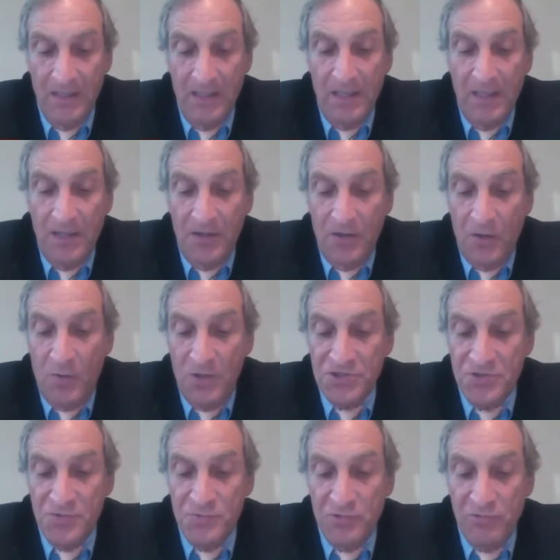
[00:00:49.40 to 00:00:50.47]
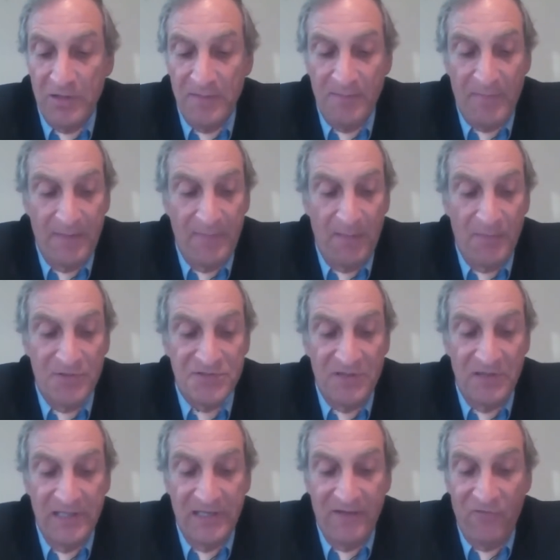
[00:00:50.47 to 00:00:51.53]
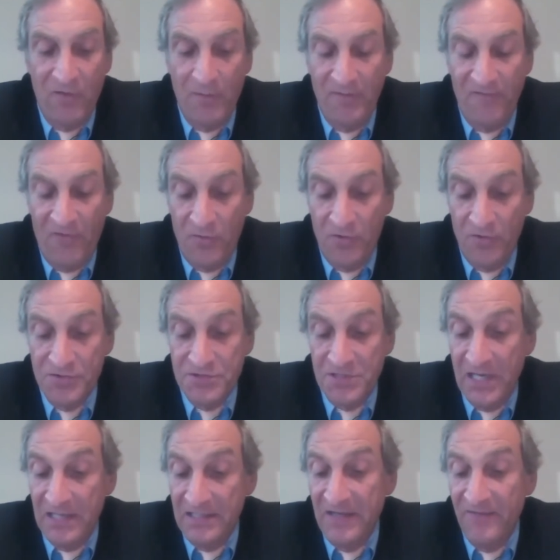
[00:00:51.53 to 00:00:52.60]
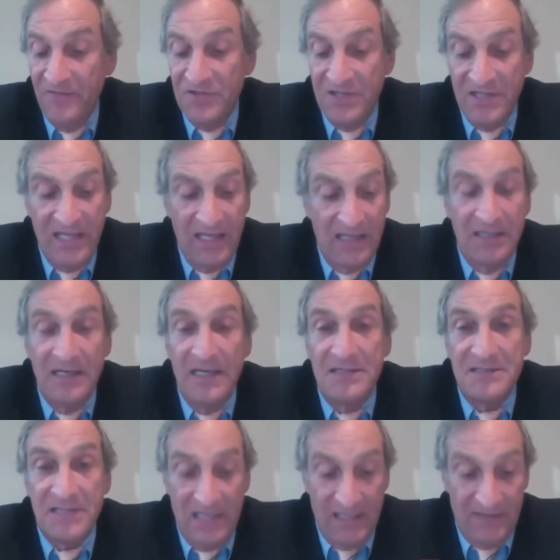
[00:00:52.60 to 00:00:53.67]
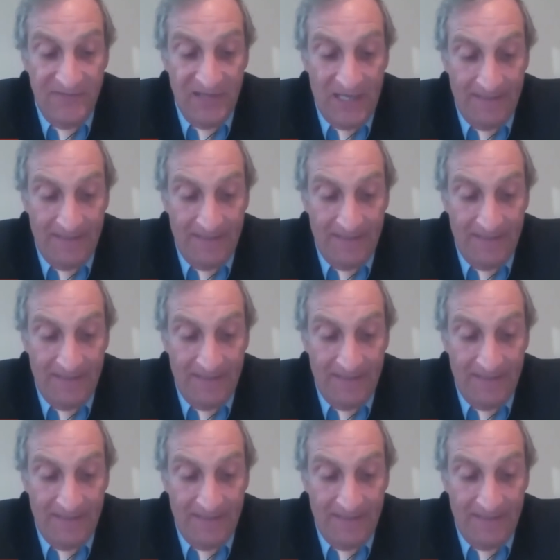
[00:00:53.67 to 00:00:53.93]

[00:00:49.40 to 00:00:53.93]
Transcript: The questions were written by members of the League of Women Voters and given to the candidates ahead of time.